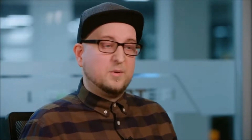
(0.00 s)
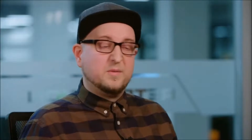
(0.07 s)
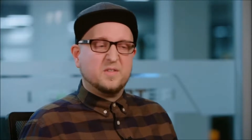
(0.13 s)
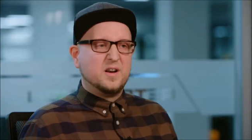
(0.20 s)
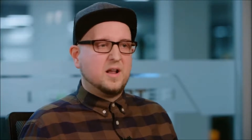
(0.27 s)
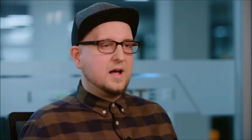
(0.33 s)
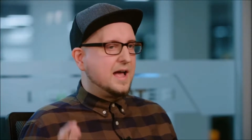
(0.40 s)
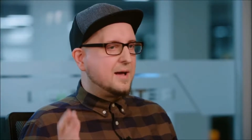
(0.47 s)
We've
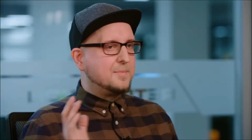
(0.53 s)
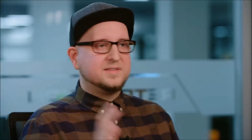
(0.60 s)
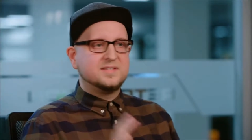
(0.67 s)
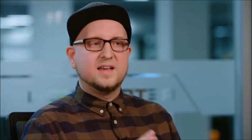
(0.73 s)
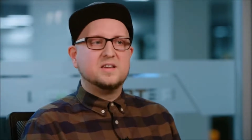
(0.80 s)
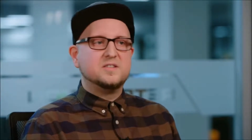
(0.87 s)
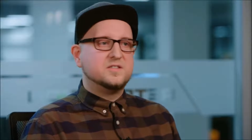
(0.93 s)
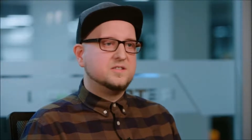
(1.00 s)
got a
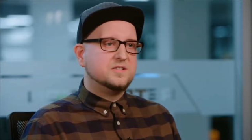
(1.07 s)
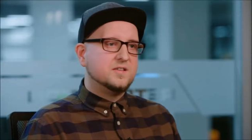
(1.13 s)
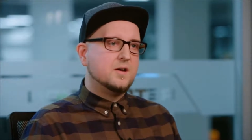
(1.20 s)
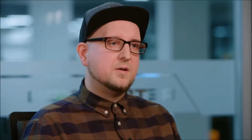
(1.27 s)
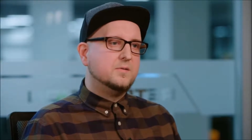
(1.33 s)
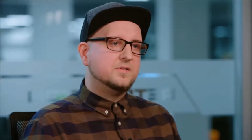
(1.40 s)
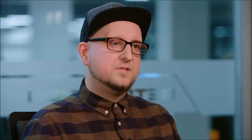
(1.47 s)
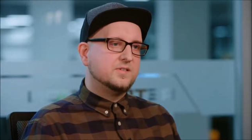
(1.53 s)
habitation
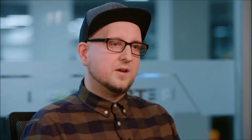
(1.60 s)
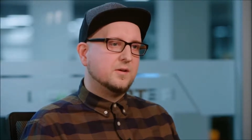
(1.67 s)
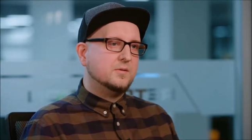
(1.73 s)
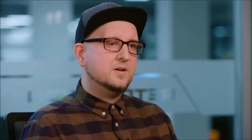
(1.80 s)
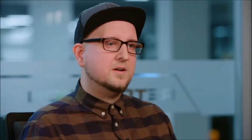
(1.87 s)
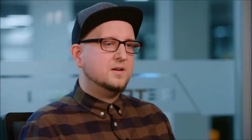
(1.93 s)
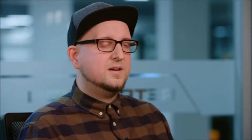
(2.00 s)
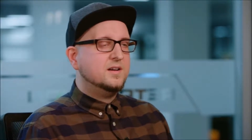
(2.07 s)
zone, so
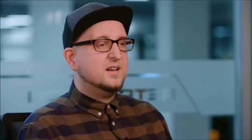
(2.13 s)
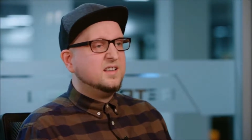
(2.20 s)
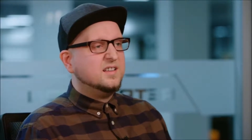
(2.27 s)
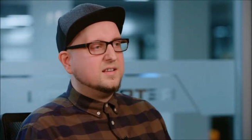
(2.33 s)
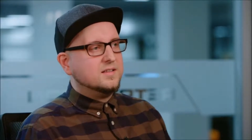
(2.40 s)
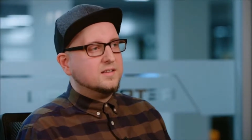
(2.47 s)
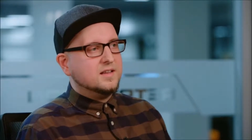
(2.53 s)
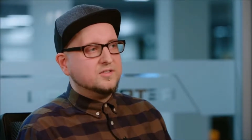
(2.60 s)

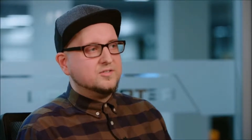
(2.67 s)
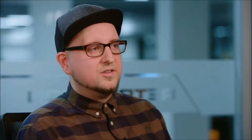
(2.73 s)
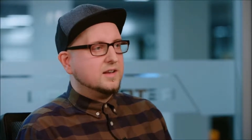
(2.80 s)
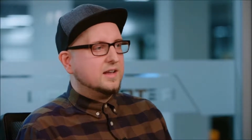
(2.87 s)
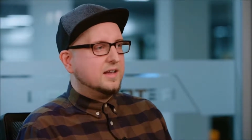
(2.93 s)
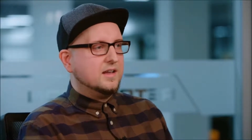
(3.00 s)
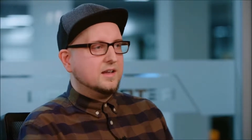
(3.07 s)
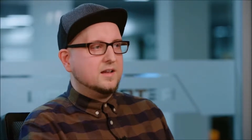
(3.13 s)
there's
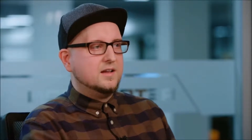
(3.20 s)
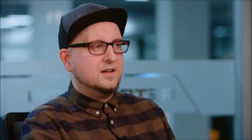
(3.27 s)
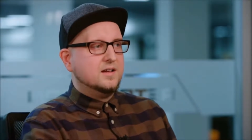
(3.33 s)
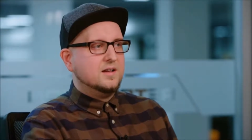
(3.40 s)
literally,